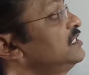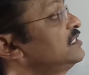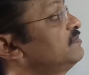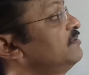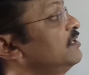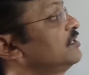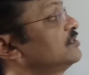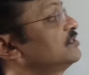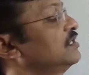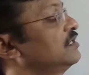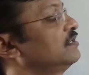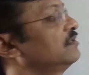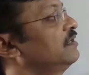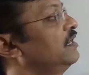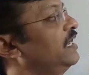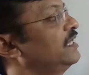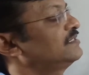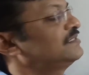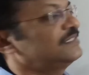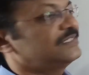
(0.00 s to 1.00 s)
function,
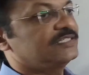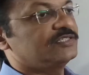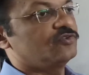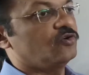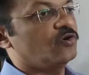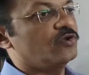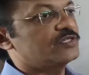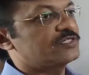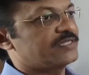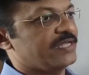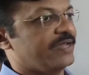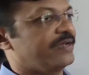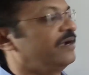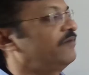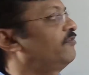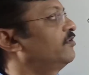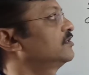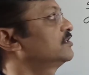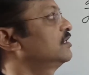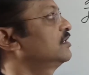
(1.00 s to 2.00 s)
as this is not a standard
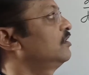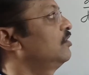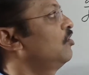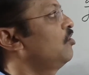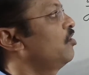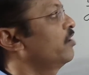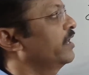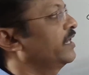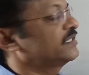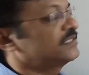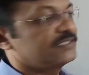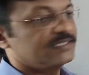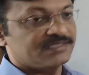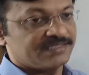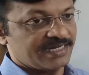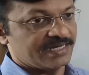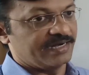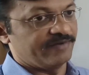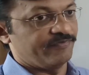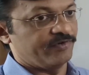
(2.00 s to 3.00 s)
function. Log x is a
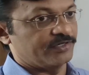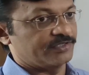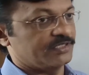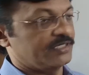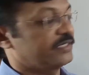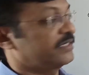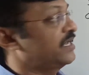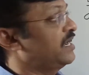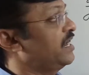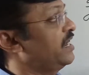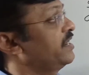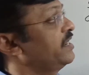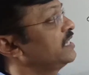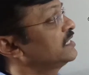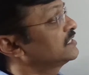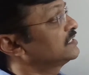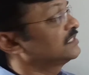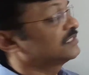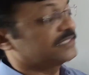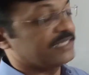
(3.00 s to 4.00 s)
standard function, tan x
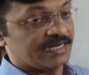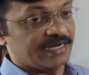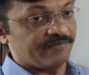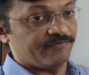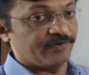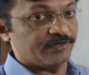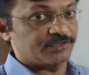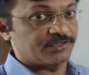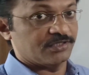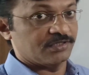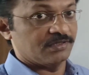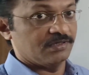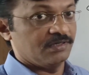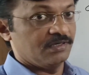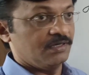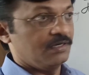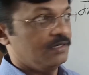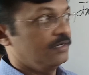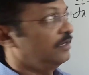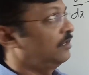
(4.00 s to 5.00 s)
is a standard function.
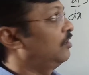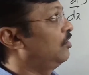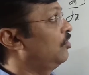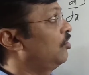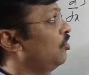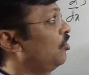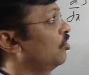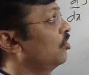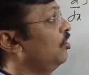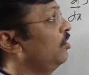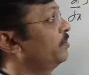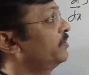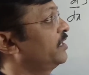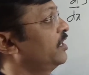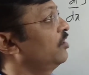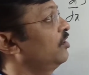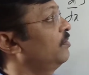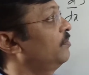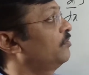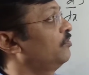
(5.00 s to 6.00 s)
Log of
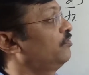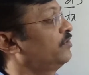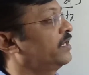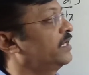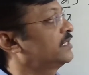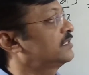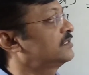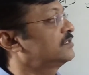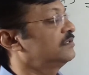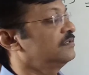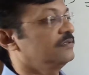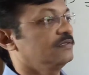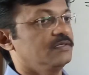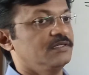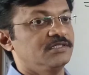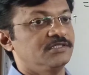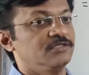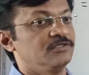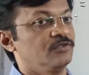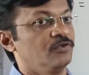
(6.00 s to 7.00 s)
tan of root x is
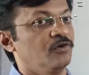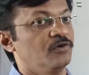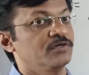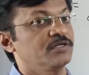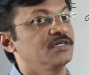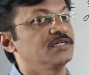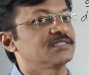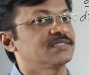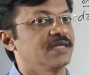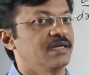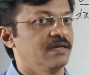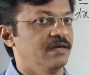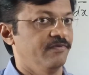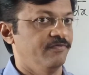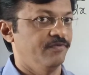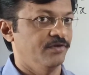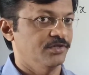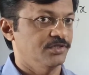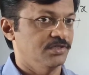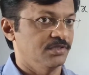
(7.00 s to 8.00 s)
not a standard
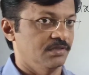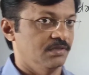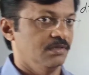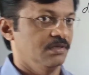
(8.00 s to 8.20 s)
function.